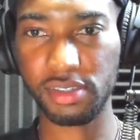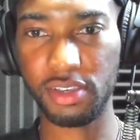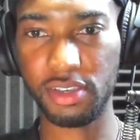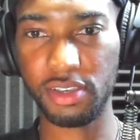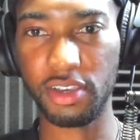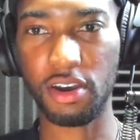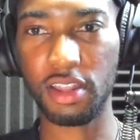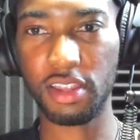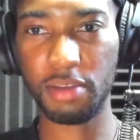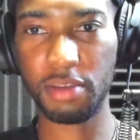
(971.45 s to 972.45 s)
you can get all
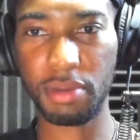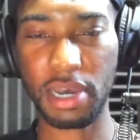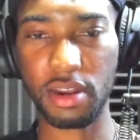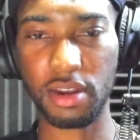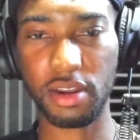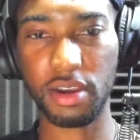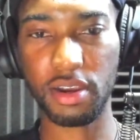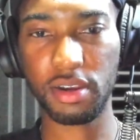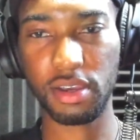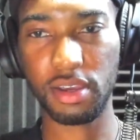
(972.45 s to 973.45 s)
of them up out of there.
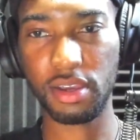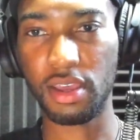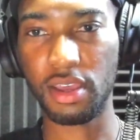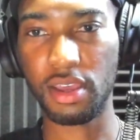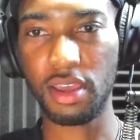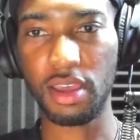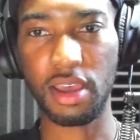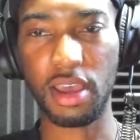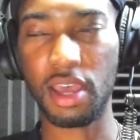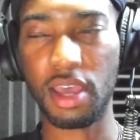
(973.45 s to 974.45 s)

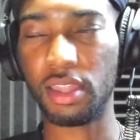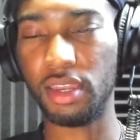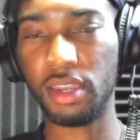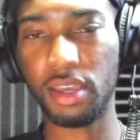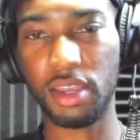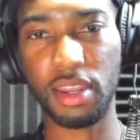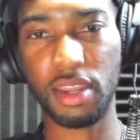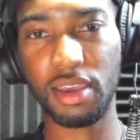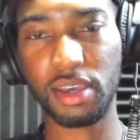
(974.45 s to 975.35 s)
I ain't like none of that.